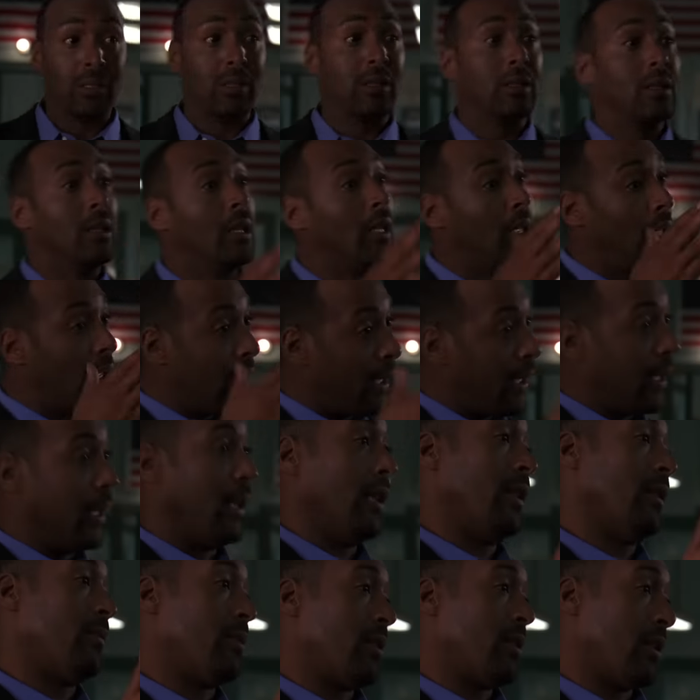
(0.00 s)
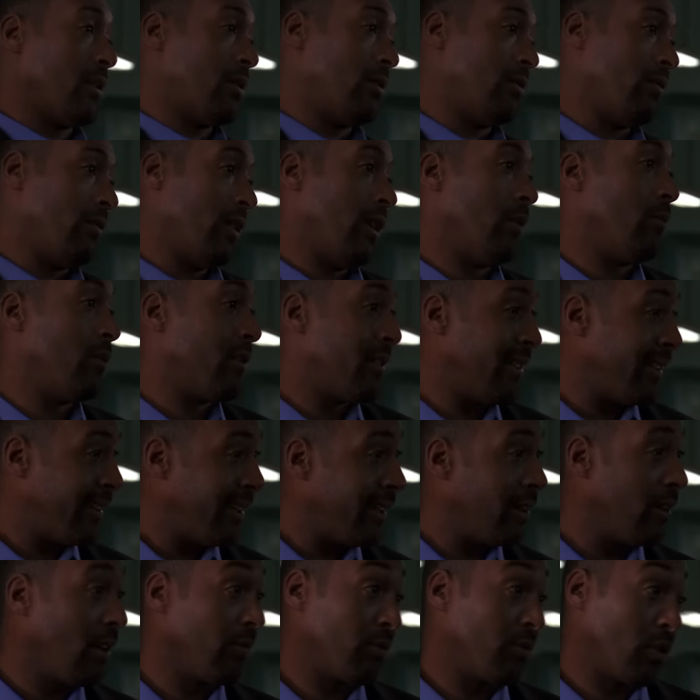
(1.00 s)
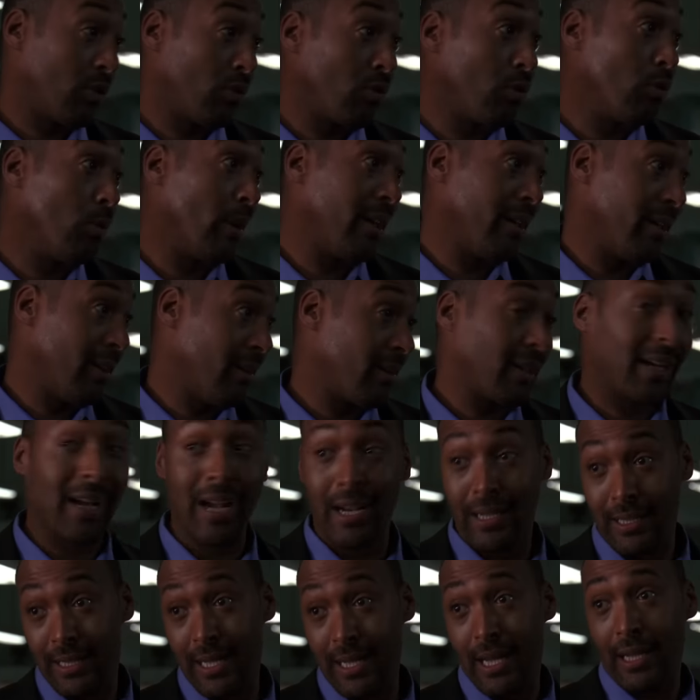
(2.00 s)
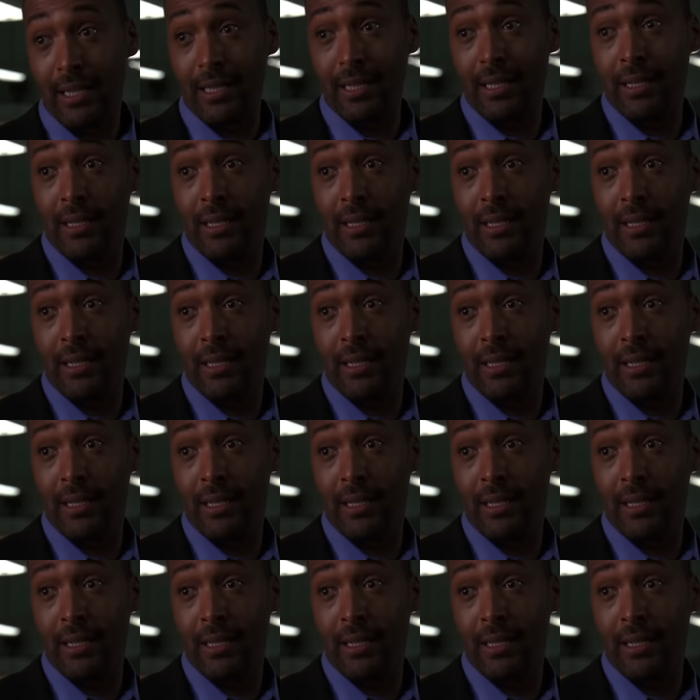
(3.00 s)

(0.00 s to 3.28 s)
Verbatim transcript: Alert. Elam's SUV was seen getting off the thruway near Coxsackie.